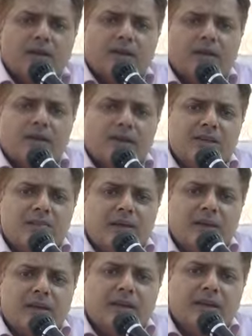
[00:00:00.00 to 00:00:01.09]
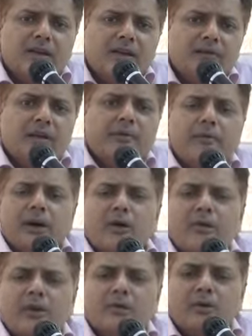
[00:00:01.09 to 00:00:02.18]
that this money will be
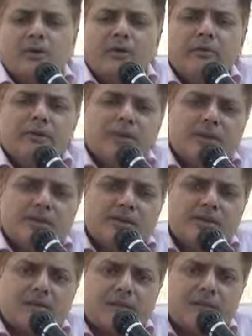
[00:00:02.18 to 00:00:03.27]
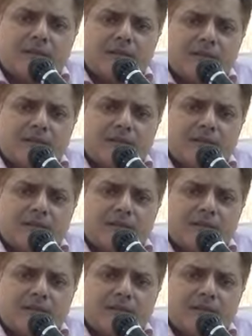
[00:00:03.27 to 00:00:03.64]
manufactured only when citizens say.